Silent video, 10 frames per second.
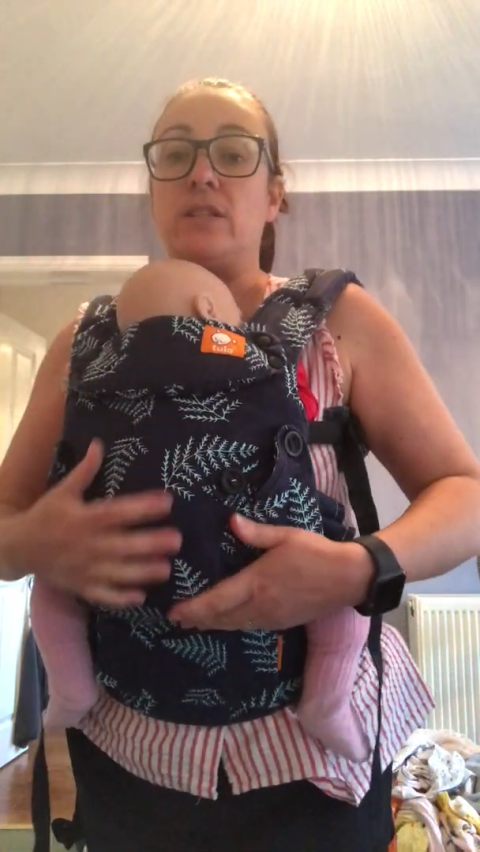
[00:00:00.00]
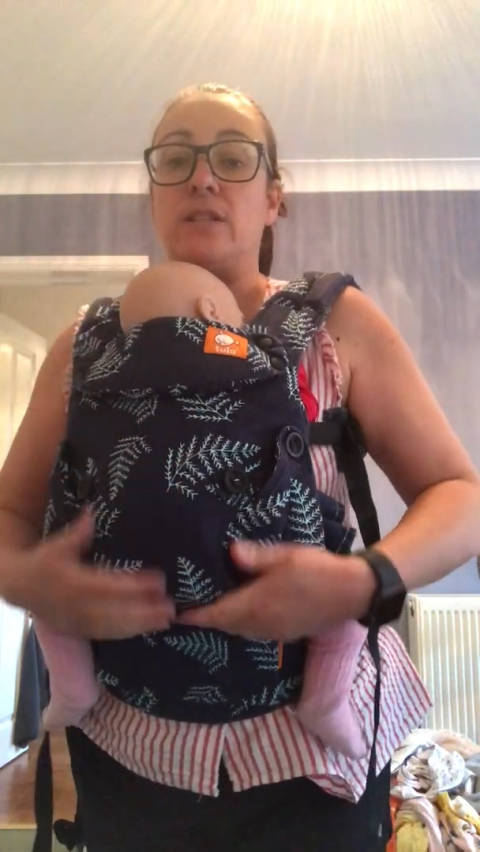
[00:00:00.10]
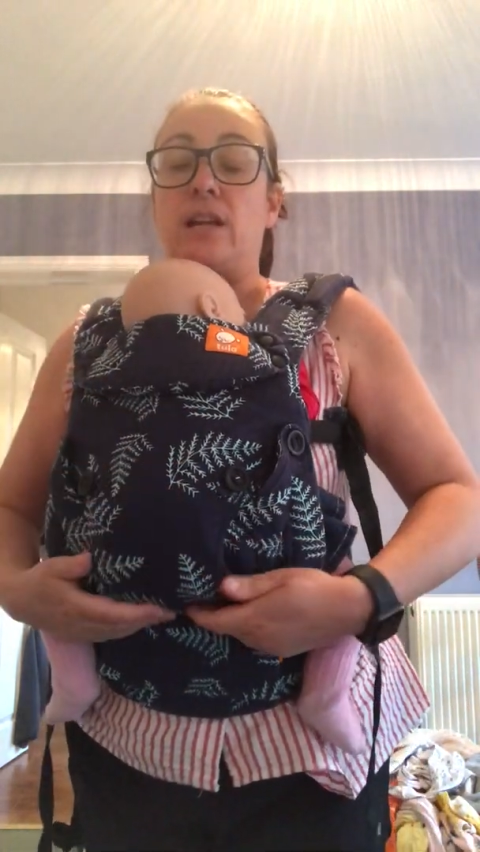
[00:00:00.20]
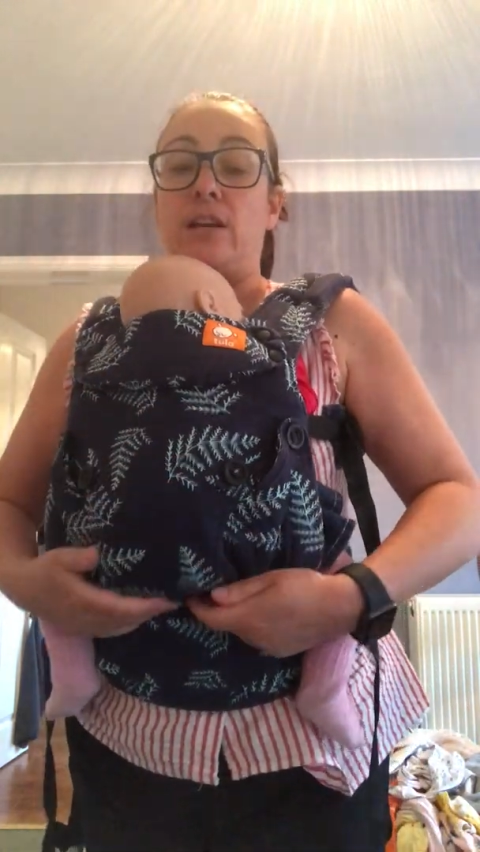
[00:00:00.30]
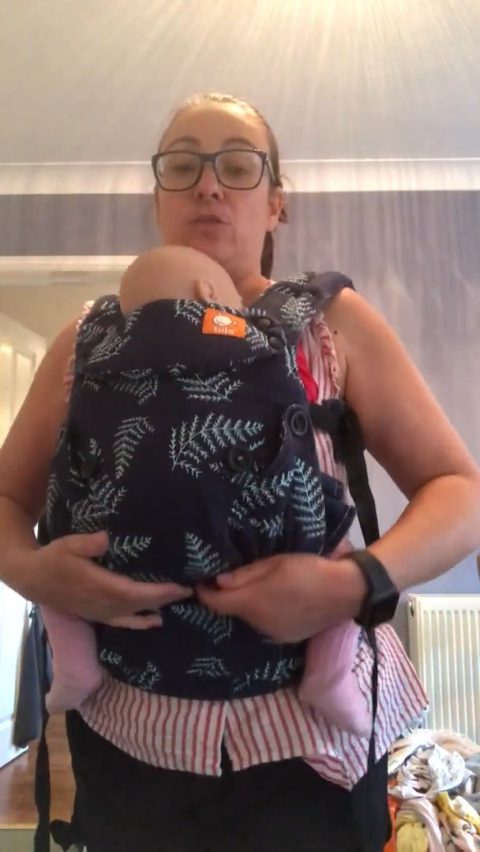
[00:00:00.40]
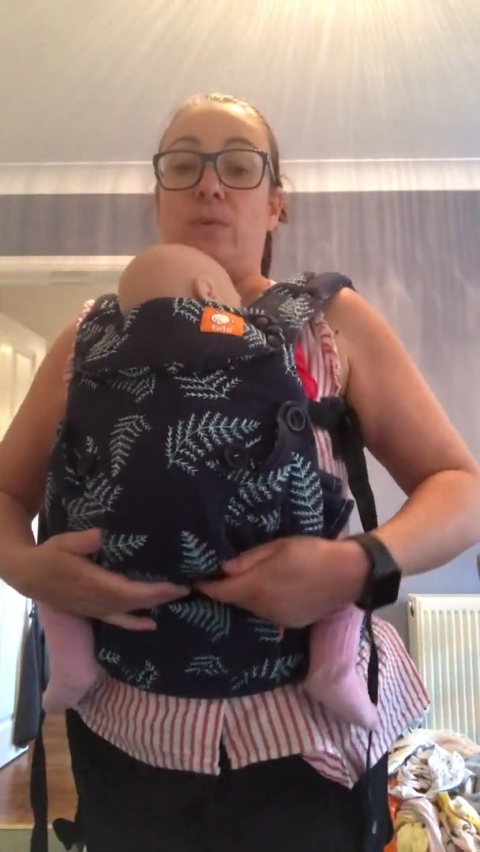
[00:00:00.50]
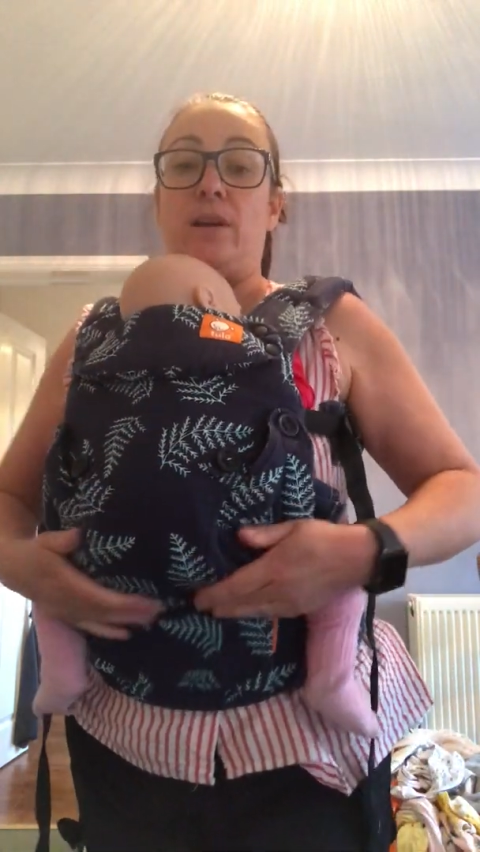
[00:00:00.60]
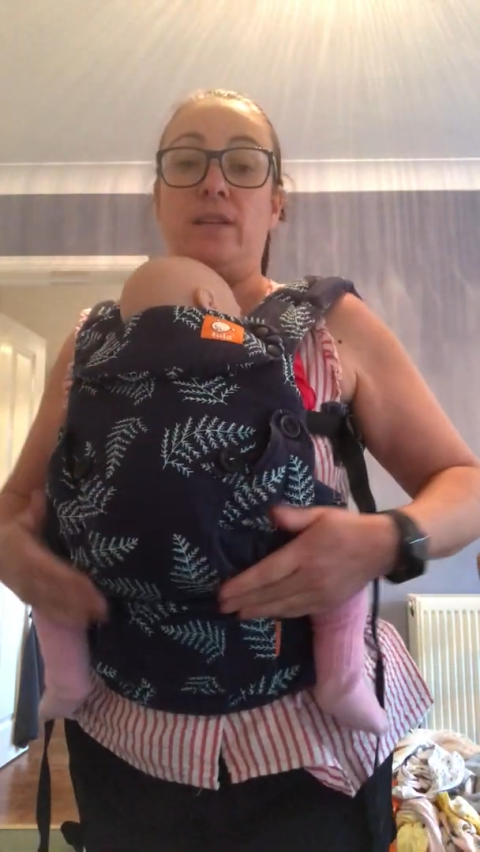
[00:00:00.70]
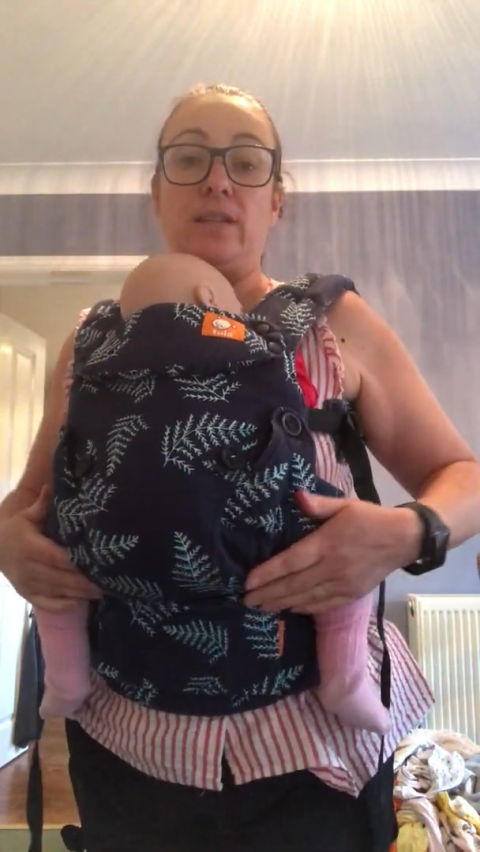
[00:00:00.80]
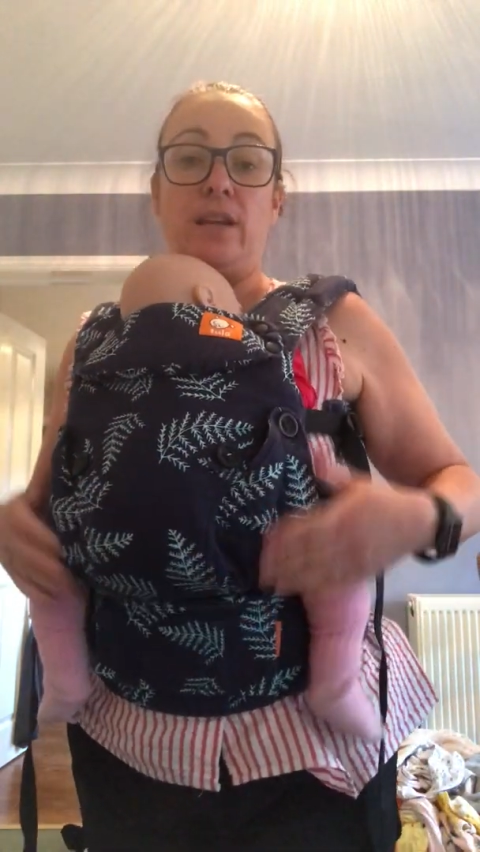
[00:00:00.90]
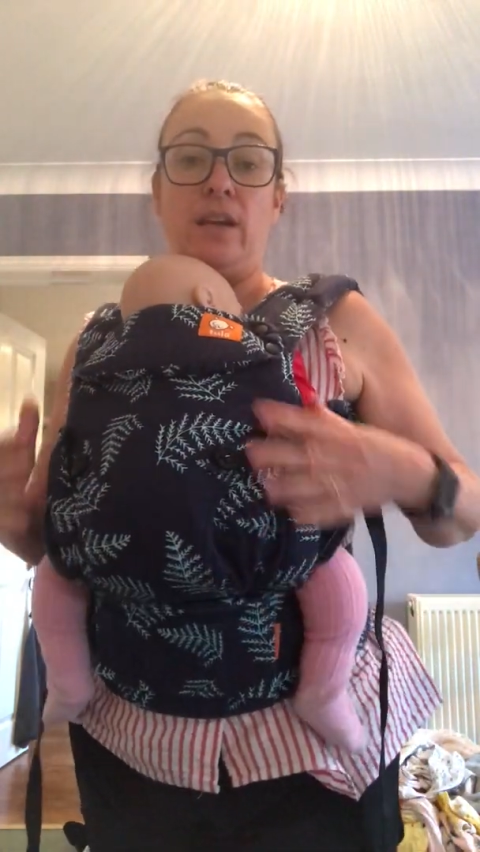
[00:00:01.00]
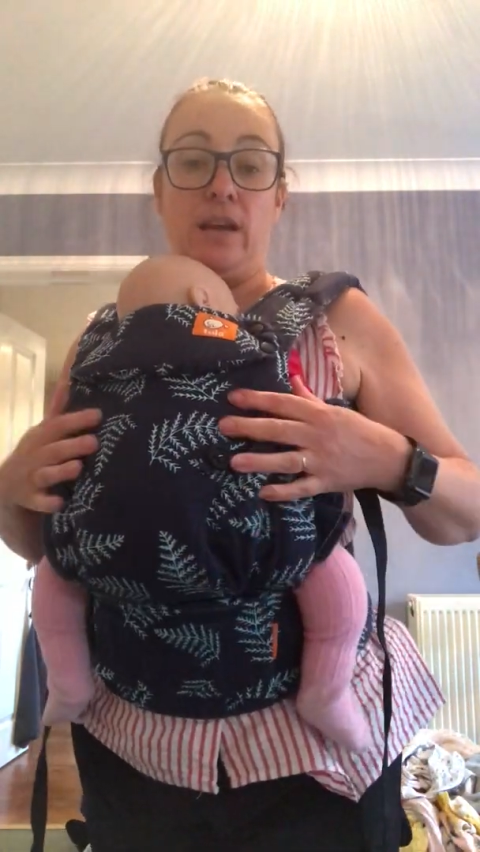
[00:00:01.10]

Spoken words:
size-wise.